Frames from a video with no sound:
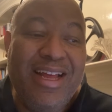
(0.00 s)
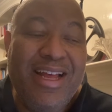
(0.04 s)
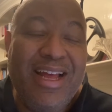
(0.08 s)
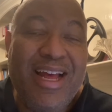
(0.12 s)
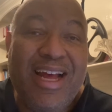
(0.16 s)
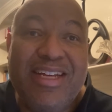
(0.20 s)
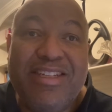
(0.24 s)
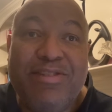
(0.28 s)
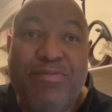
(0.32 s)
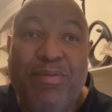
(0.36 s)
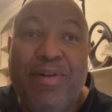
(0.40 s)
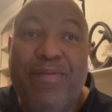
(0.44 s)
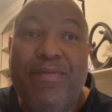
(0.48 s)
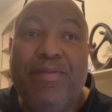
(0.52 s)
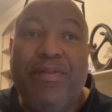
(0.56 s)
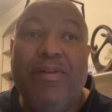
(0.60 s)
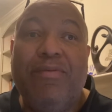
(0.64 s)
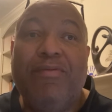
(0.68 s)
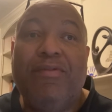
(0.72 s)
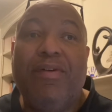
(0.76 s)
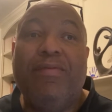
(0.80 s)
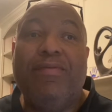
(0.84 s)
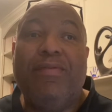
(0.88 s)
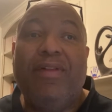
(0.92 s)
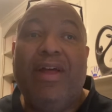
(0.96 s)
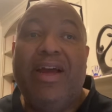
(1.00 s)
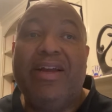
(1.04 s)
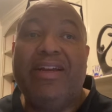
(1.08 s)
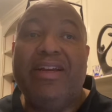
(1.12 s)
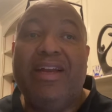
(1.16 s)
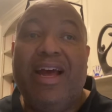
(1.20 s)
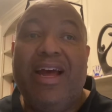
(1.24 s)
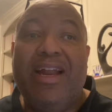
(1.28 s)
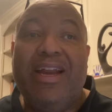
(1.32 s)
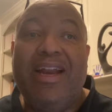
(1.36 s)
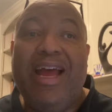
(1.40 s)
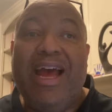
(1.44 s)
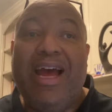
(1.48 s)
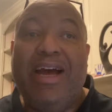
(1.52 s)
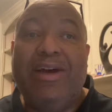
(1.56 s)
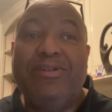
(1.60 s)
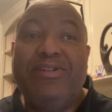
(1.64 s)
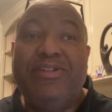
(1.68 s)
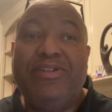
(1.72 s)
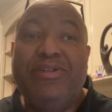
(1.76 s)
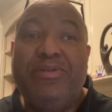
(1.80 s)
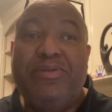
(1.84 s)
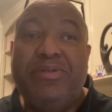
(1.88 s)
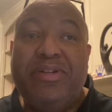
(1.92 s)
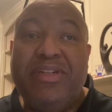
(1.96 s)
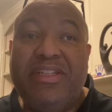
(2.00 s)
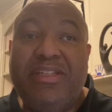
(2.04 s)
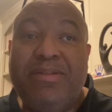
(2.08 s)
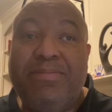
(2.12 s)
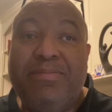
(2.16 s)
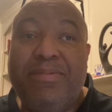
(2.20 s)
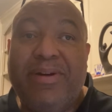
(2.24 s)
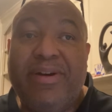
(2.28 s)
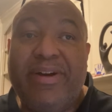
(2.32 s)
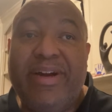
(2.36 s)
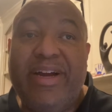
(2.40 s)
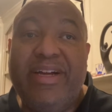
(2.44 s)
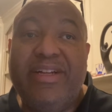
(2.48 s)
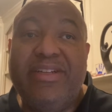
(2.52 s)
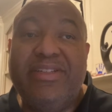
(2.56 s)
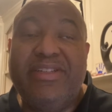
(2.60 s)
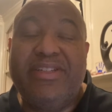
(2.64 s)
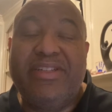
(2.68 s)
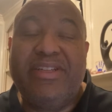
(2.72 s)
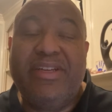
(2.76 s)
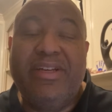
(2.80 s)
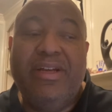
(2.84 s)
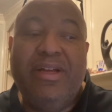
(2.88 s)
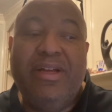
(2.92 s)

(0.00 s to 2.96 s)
as we reflect on how to experience